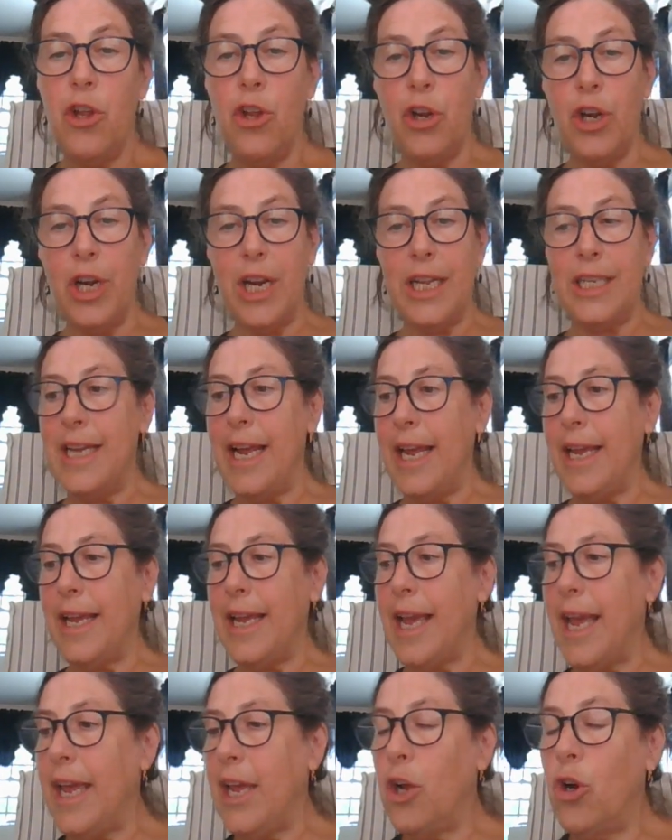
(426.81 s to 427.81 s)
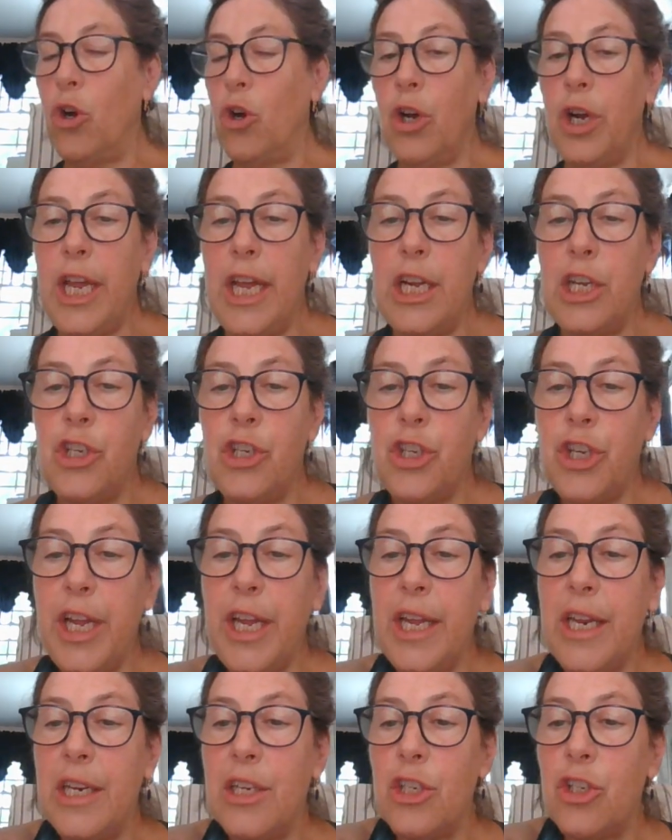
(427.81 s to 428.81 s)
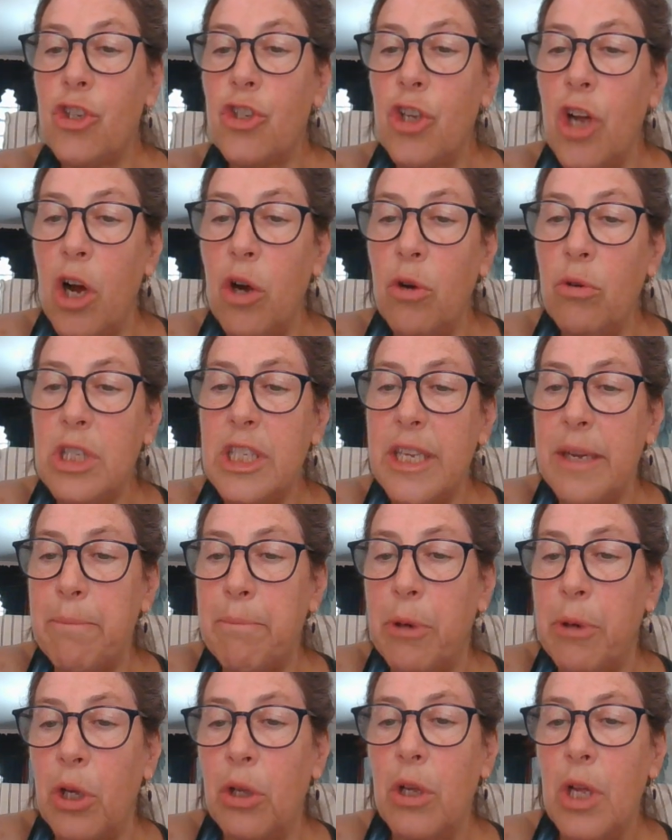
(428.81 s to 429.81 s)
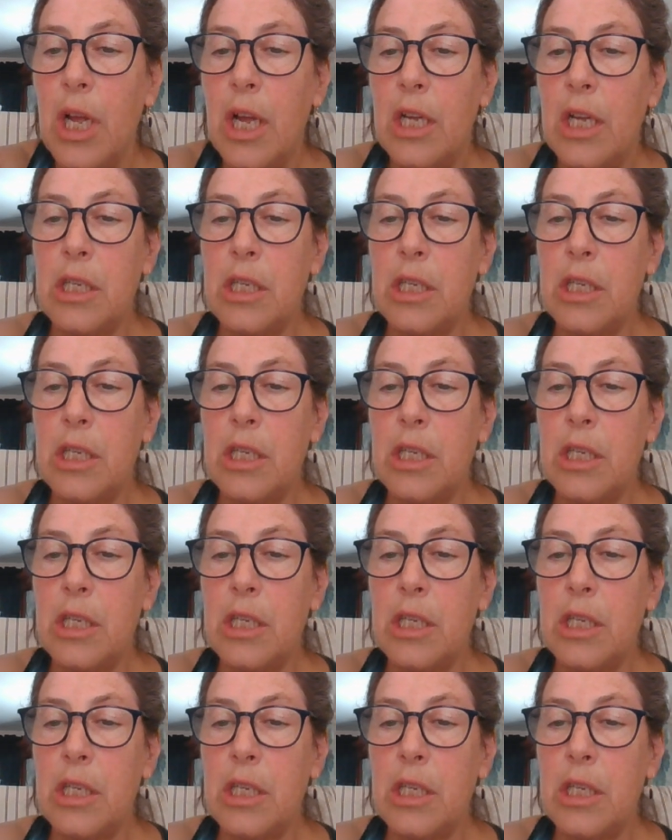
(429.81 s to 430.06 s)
You're going to take a cookie sheet, so simple,